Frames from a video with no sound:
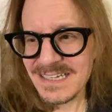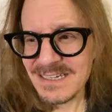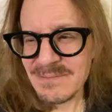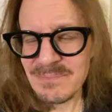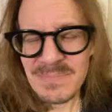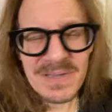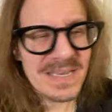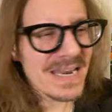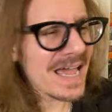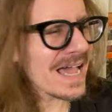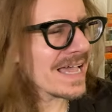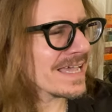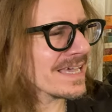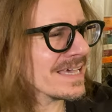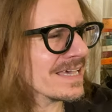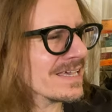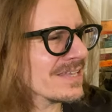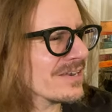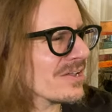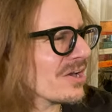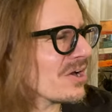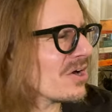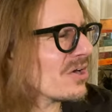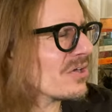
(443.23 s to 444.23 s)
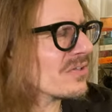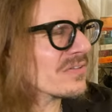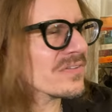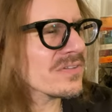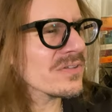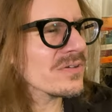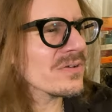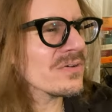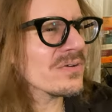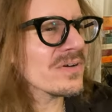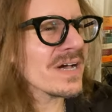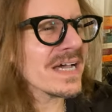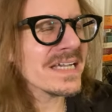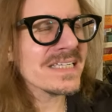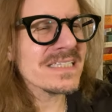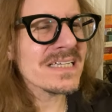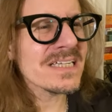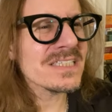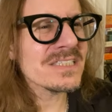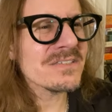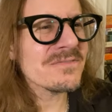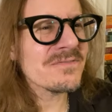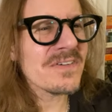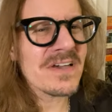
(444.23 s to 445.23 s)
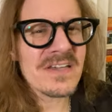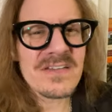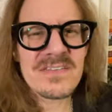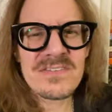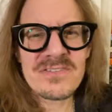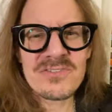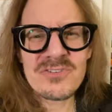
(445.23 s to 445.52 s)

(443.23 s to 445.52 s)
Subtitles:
But I can also identify as